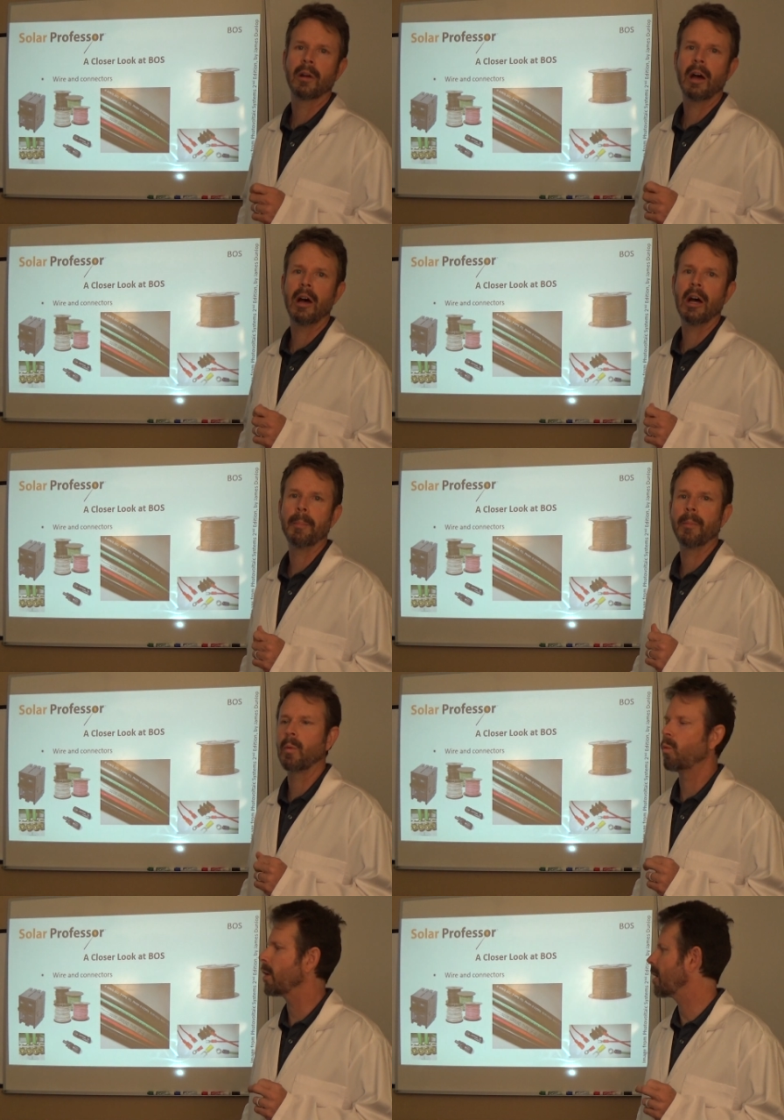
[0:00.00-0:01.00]
Um,
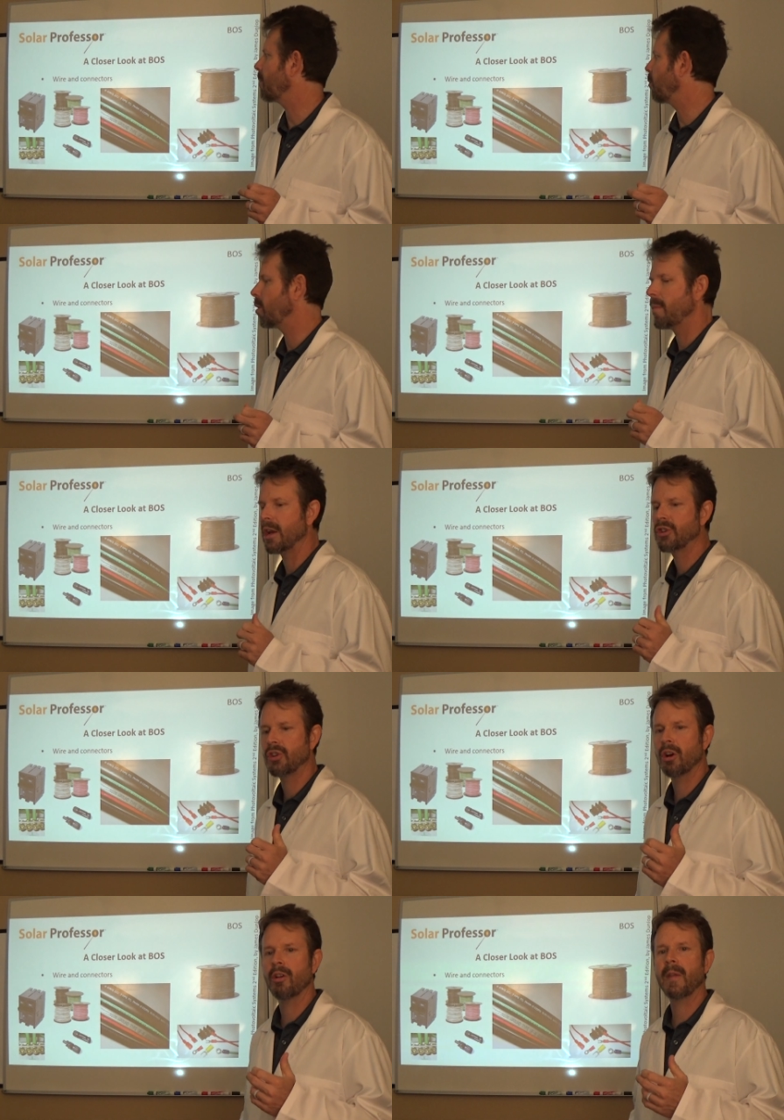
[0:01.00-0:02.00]
we, gotta, we make
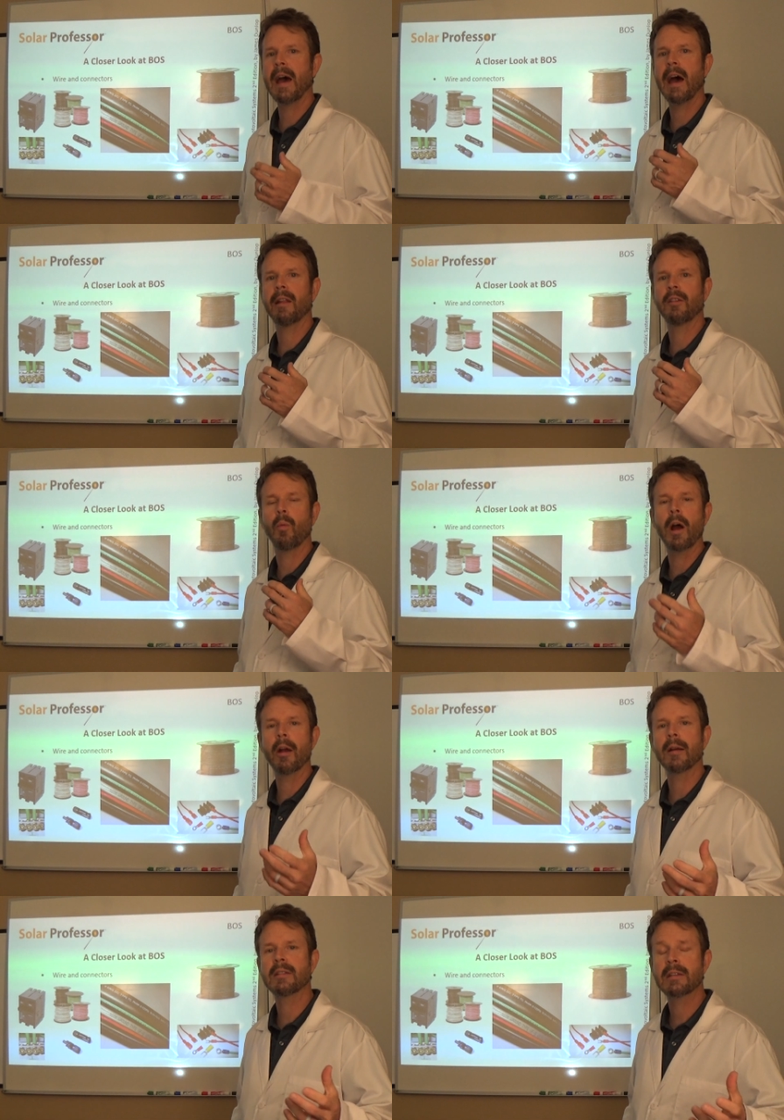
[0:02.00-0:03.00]
sure that the
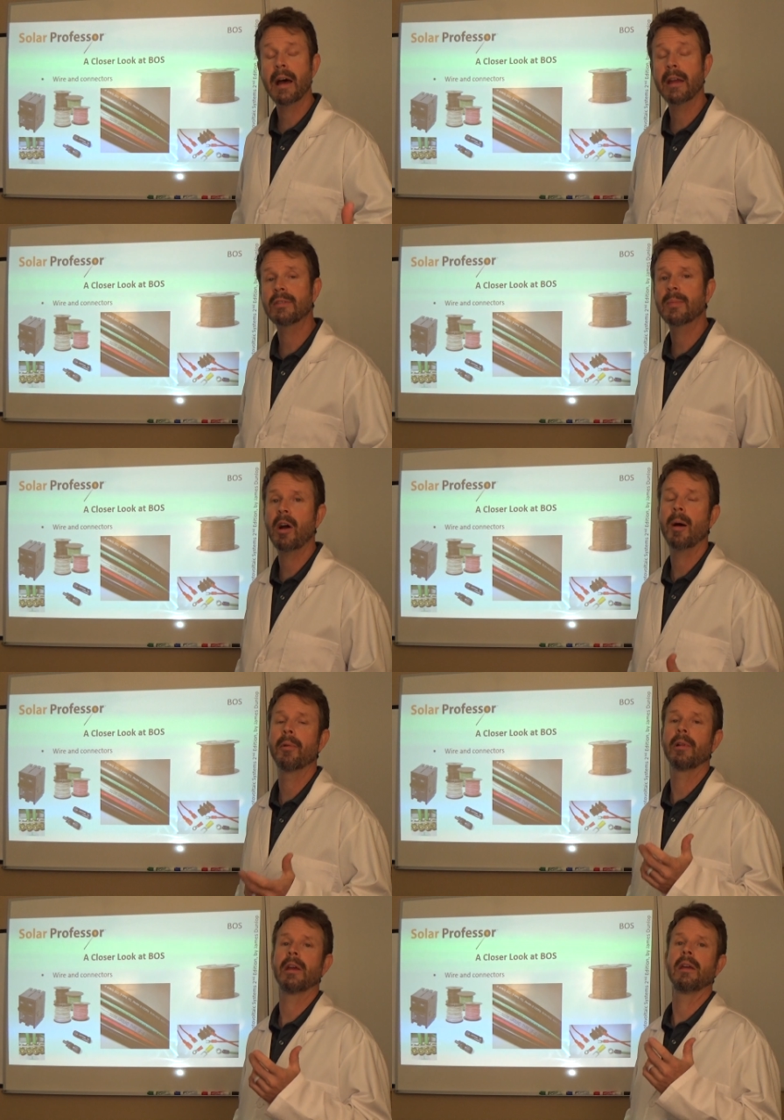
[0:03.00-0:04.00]
wire is sized
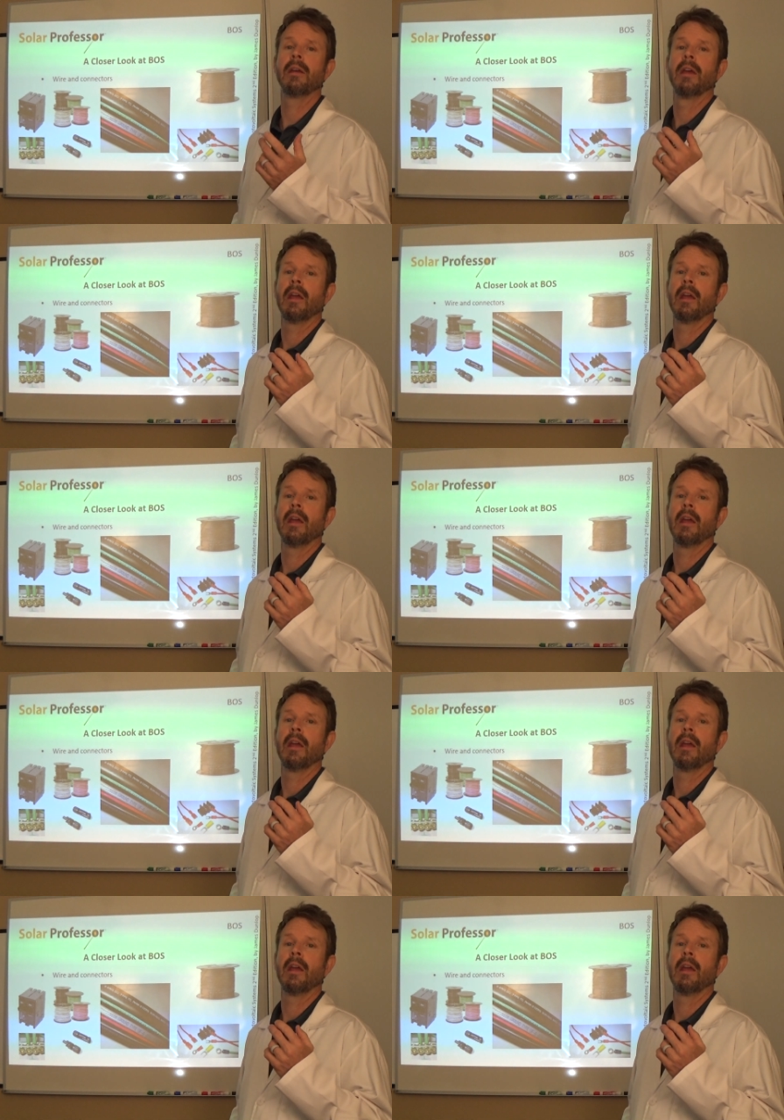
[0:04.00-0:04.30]
properly